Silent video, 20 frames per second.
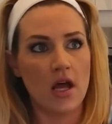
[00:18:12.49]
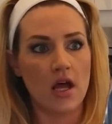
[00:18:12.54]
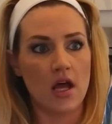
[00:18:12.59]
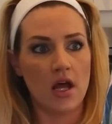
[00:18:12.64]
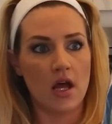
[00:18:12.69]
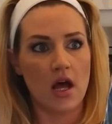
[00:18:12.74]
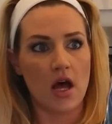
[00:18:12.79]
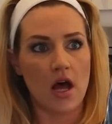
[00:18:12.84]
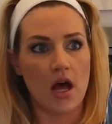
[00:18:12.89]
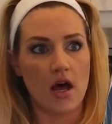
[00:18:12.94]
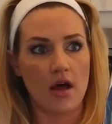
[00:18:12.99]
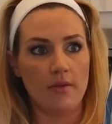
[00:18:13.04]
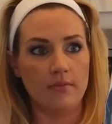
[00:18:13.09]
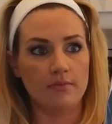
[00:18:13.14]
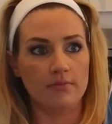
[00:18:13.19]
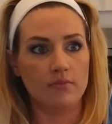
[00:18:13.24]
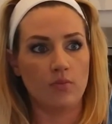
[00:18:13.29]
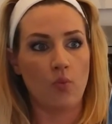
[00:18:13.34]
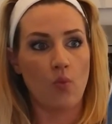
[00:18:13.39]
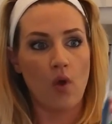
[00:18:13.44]

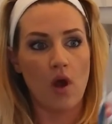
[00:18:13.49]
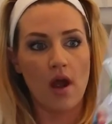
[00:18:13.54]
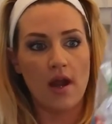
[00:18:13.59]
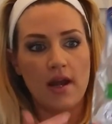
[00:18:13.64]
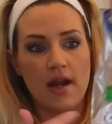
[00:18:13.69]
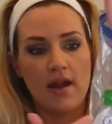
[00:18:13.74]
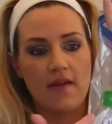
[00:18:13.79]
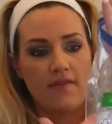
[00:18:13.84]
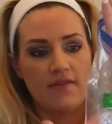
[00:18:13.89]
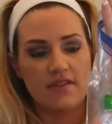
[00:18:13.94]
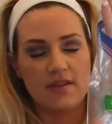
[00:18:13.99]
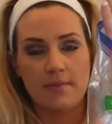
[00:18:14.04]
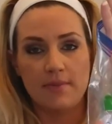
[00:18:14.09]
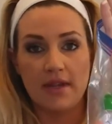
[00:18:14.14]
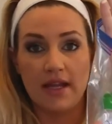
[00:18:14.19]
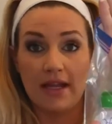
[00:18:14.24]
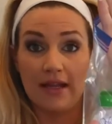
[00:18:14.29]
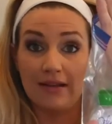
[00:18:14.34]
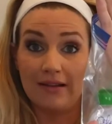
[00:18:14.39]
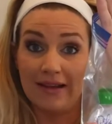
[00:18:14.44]
1, if
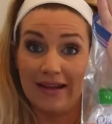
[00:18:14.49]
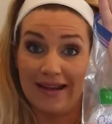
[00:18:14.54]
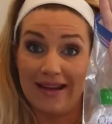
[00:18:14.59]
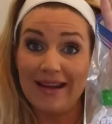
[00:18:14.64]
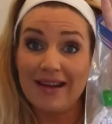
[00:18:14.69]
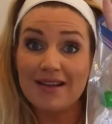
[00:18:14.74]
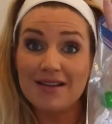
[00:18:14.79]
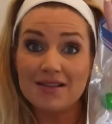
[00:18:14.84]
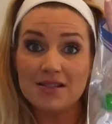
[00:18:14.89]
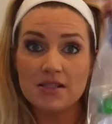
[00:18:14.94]
something leaks,